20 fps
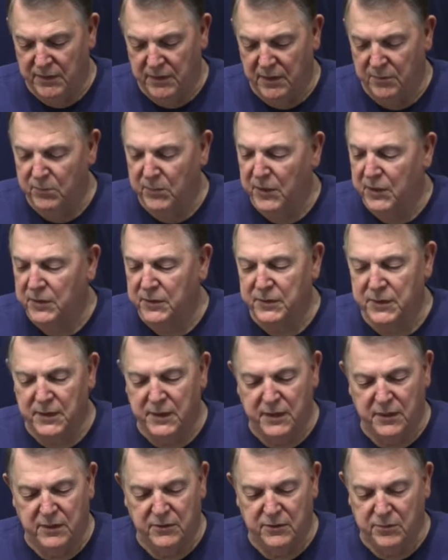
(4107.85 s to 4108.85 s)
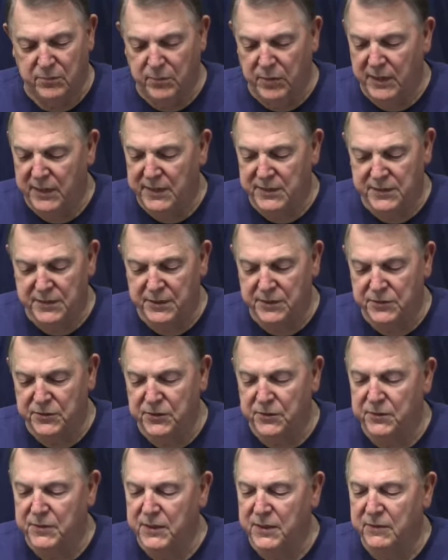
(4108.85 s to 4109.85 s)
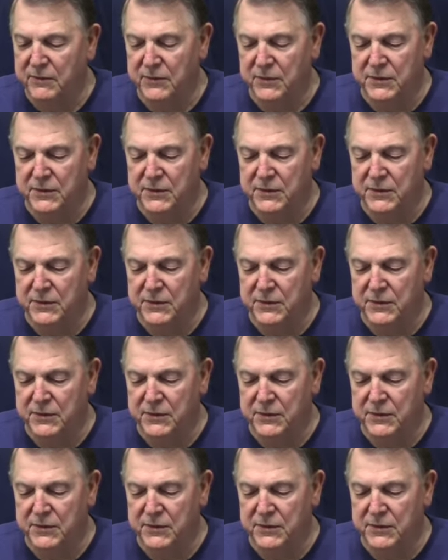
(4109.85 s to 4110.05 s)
Among the other blessings you give